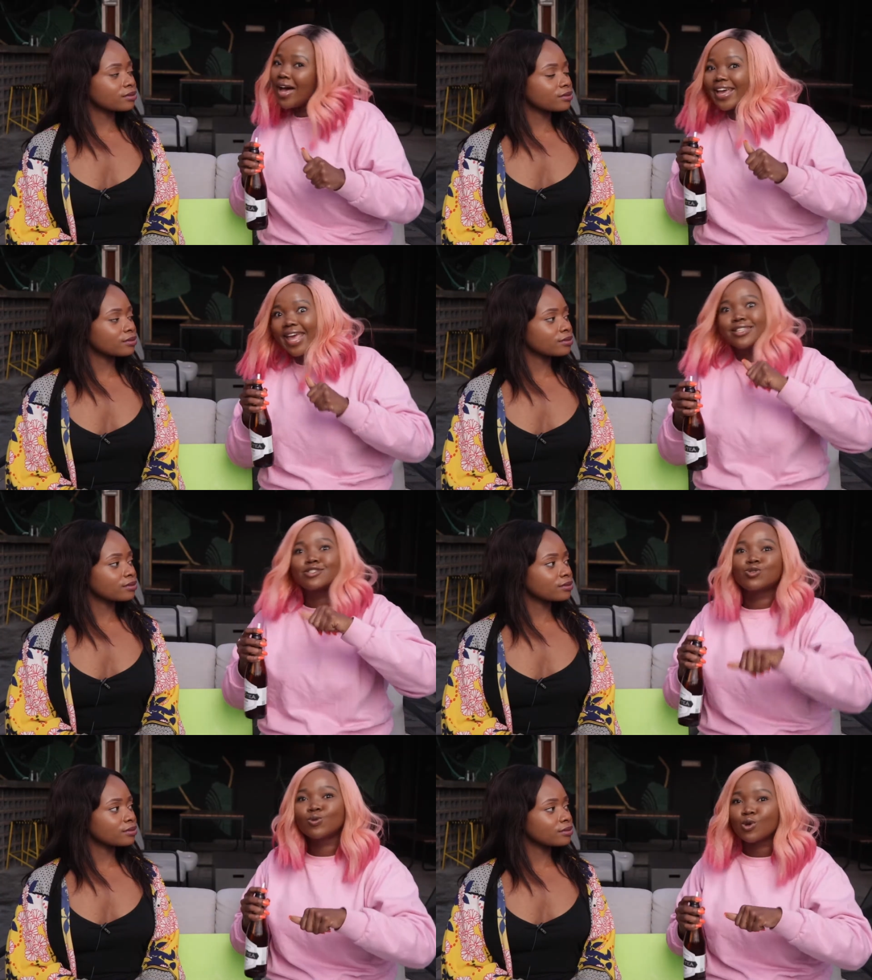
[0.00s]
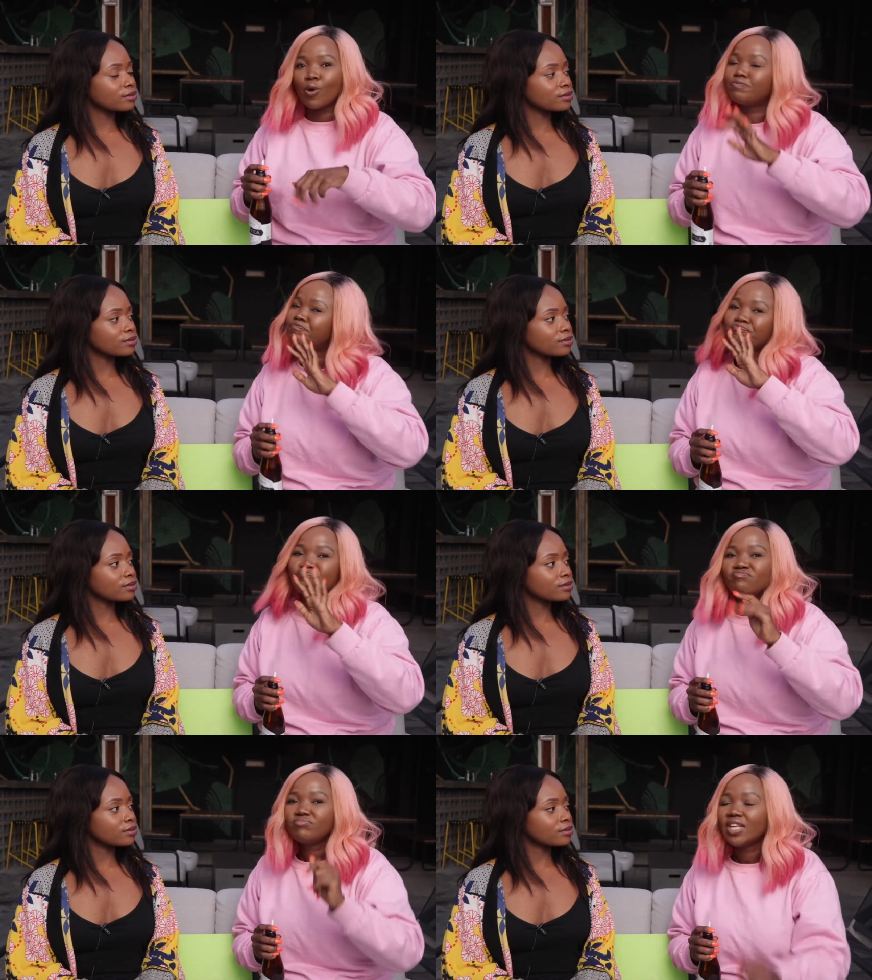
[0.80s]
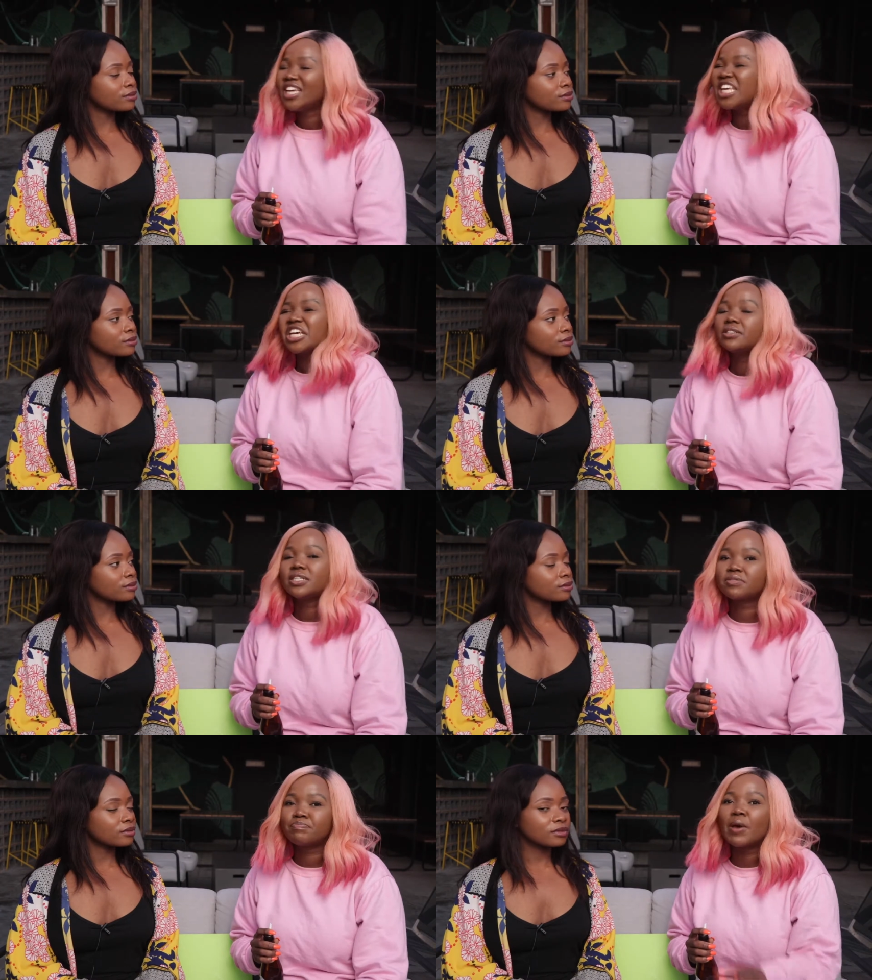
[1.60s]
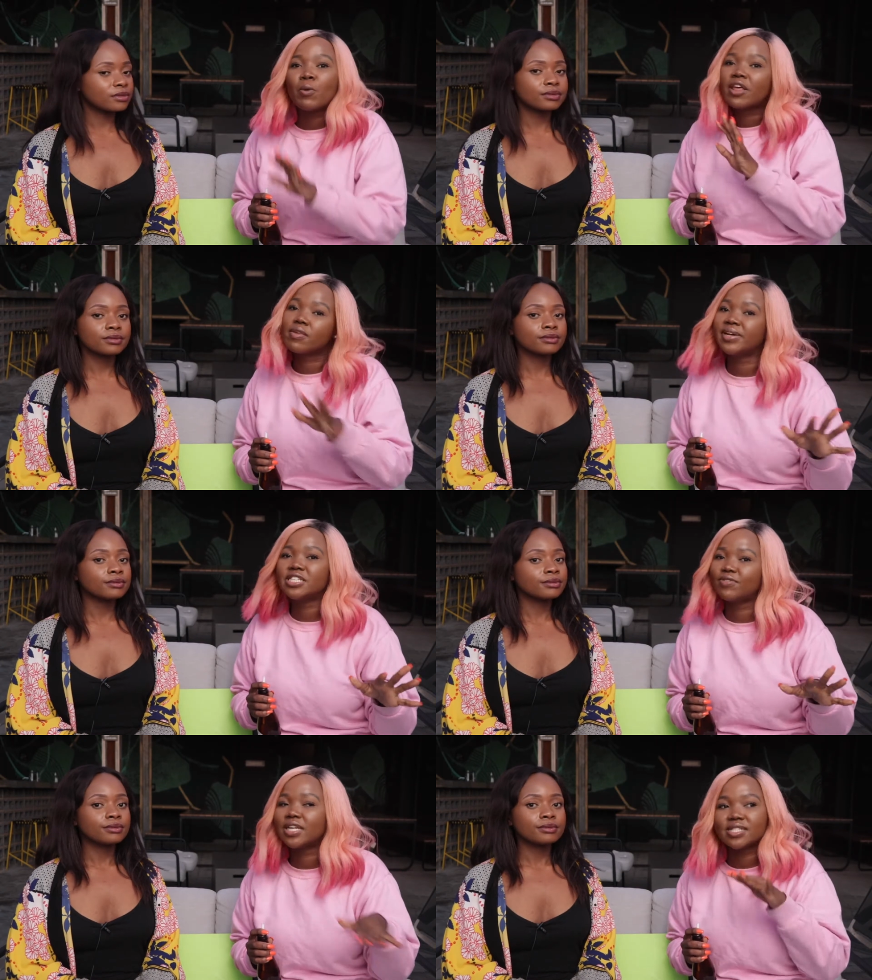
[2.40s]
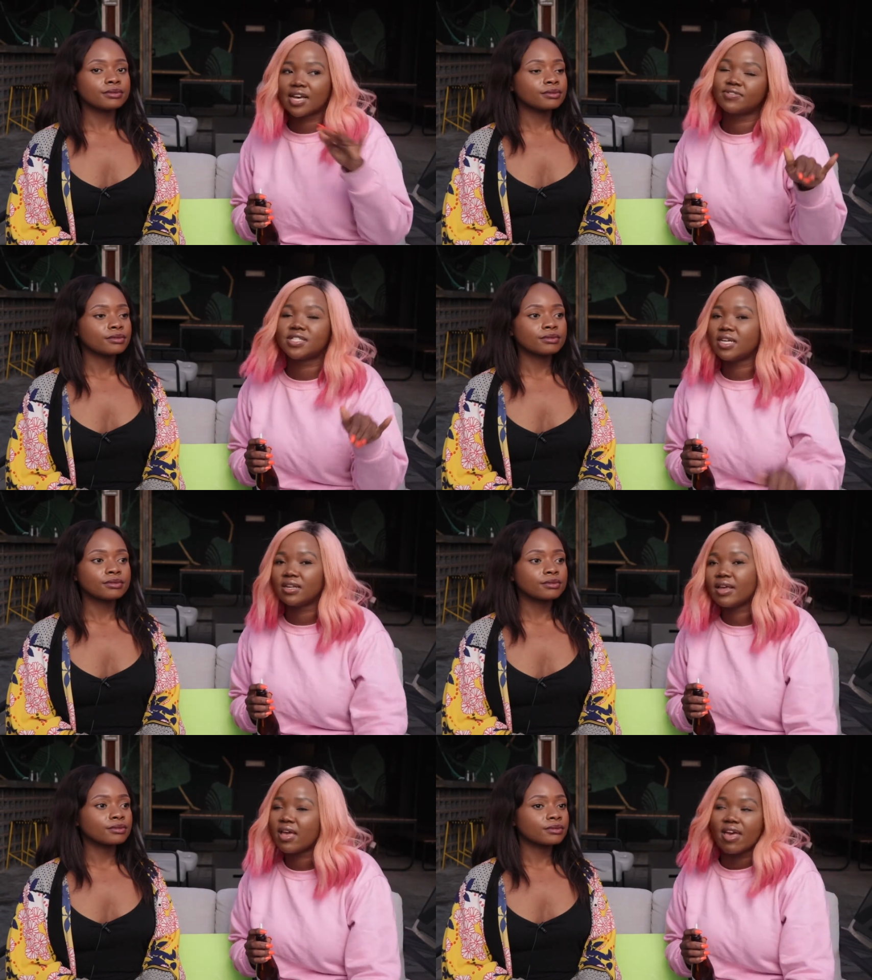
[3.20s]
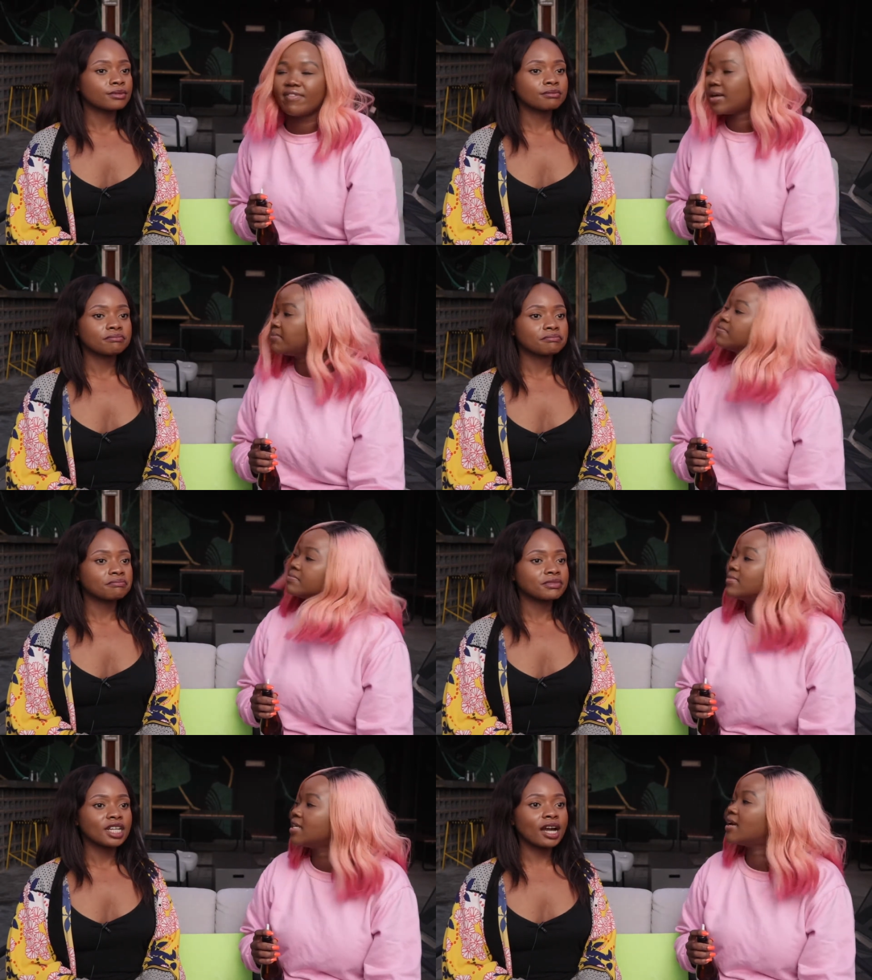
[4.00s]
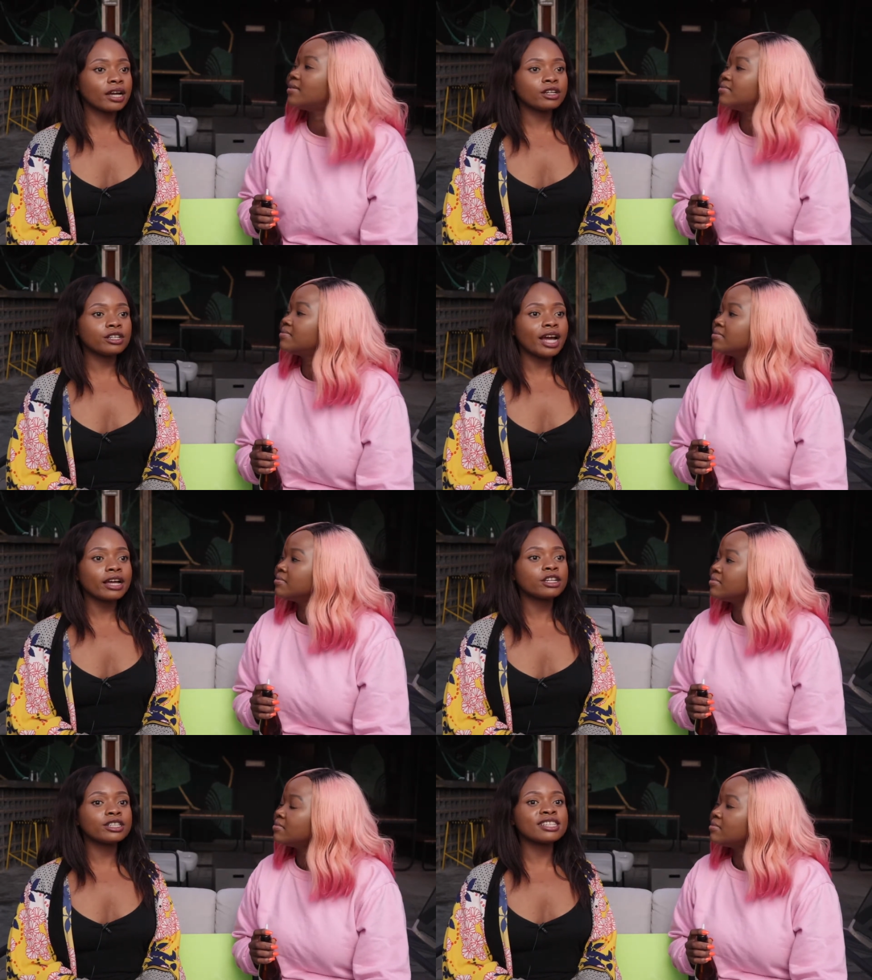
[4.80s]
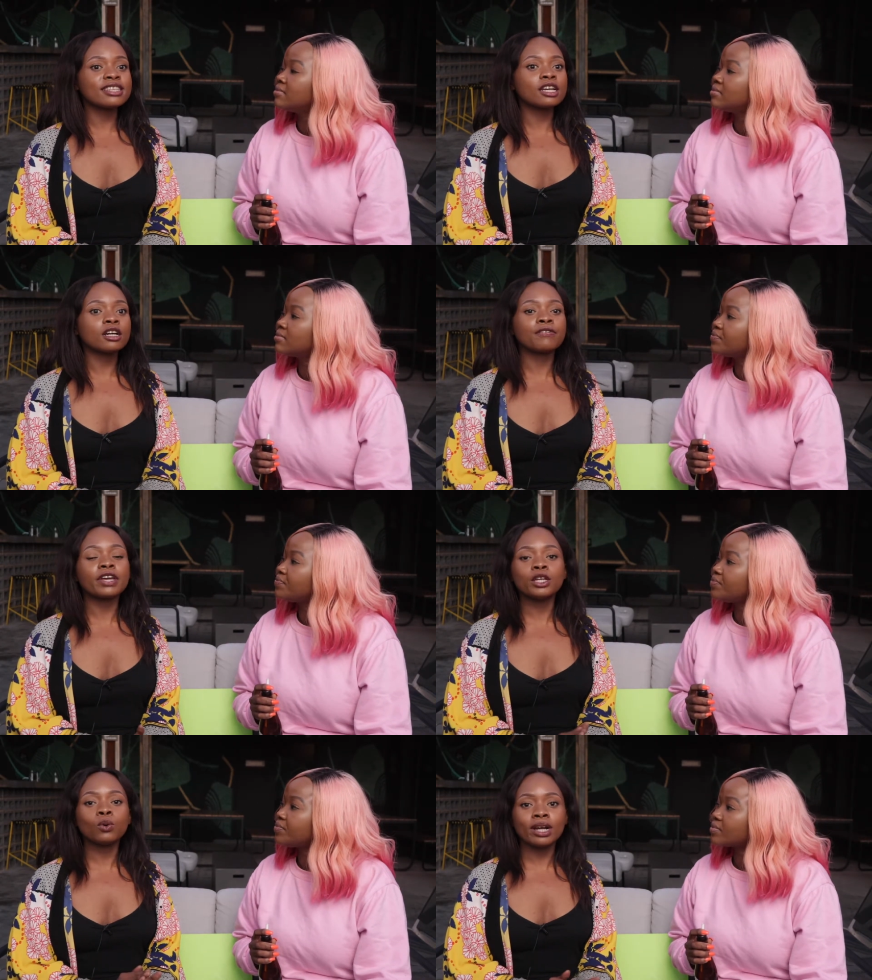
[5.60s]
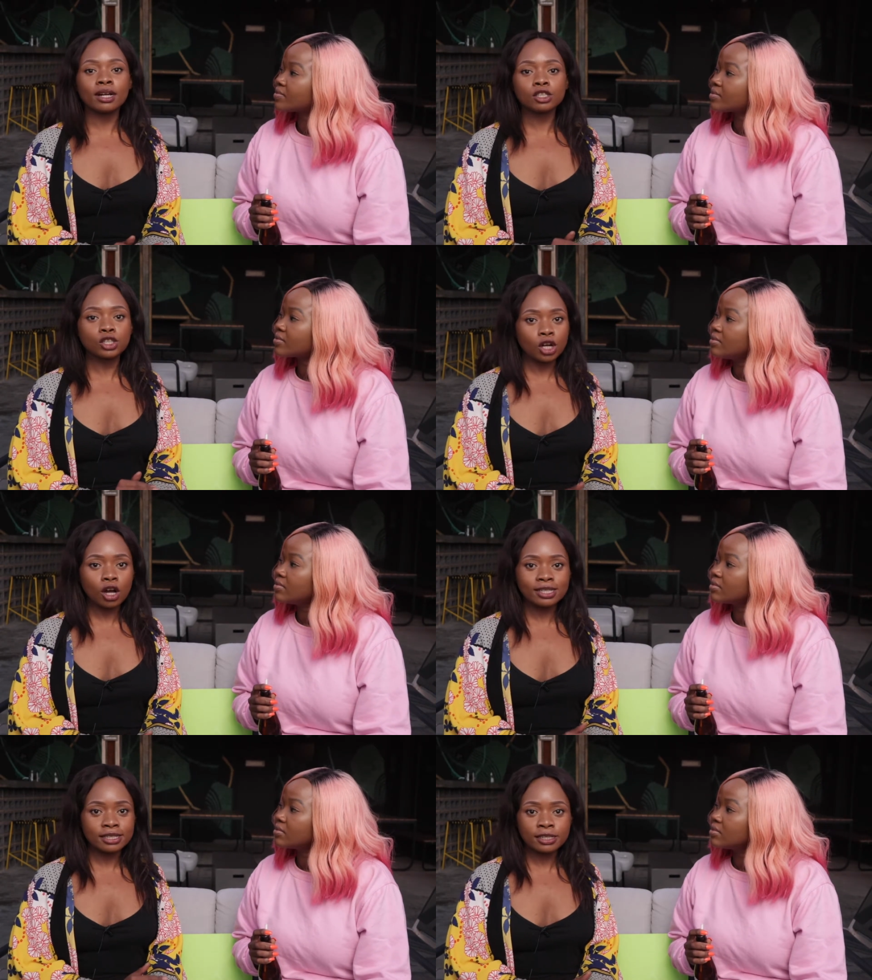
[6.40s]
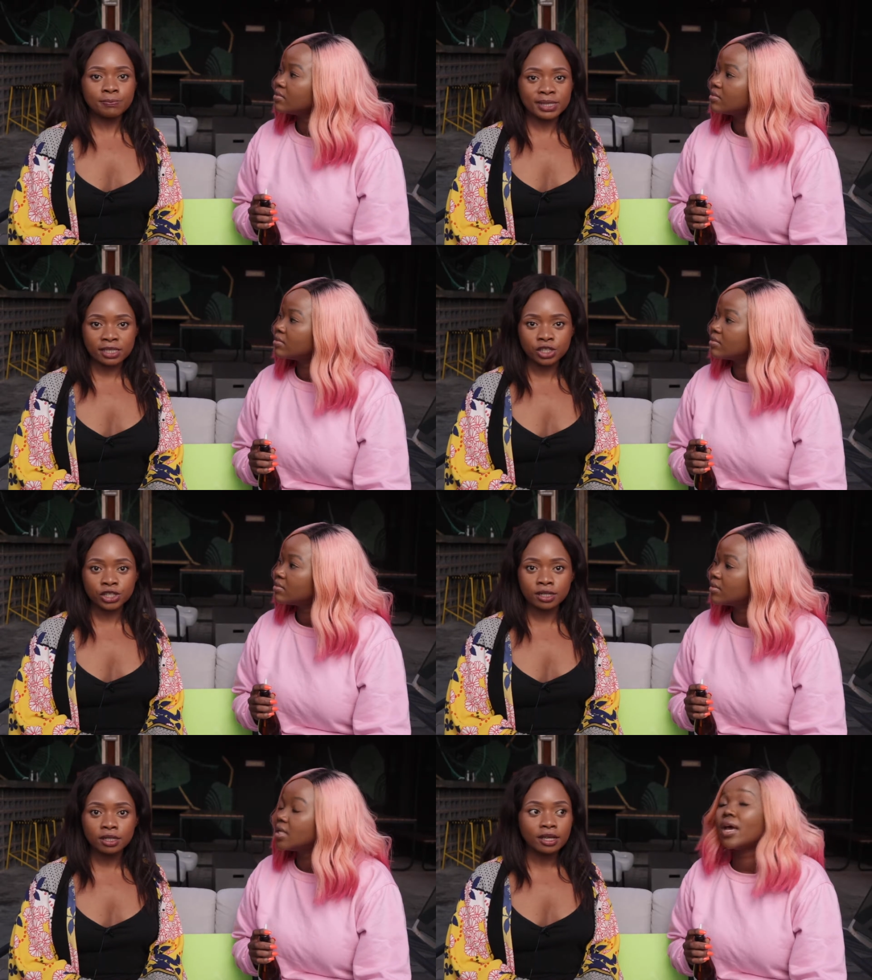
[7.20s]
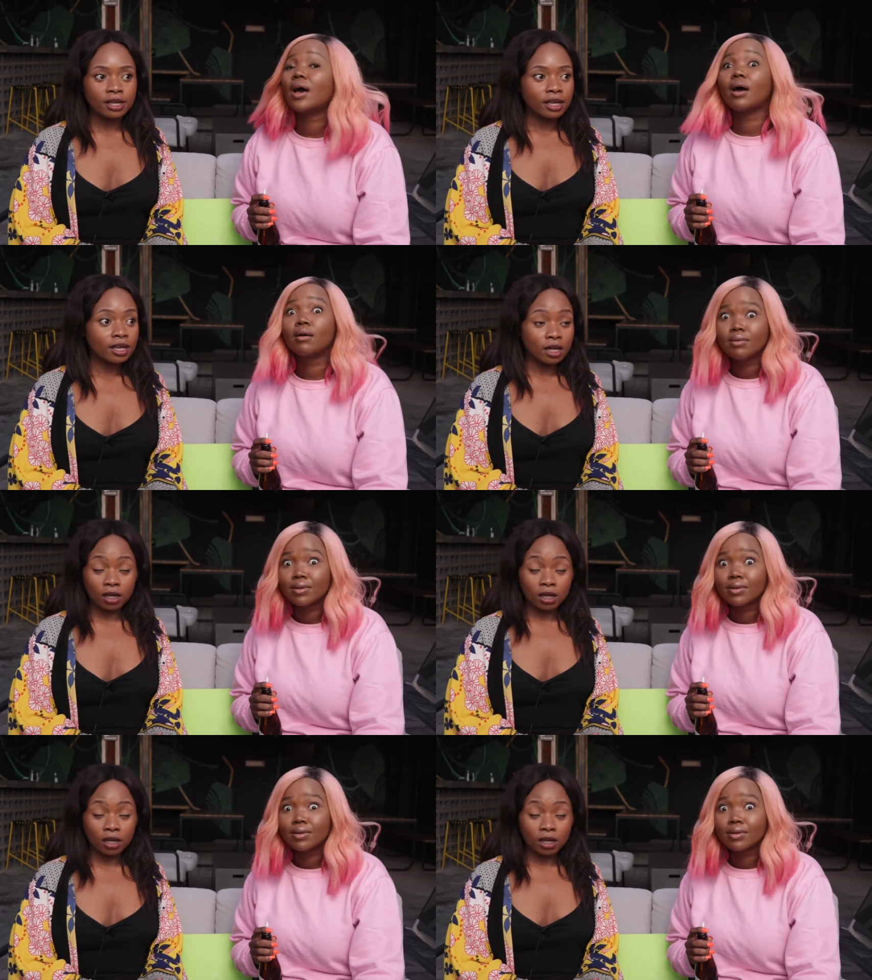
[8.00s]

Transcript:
Speaker 1: against Thuso, he killed it. One of the best villains I've seen ever. Yeah. I couldn't
Speaker 2: I couldn't think of anyone else to cast in this position. Yeah.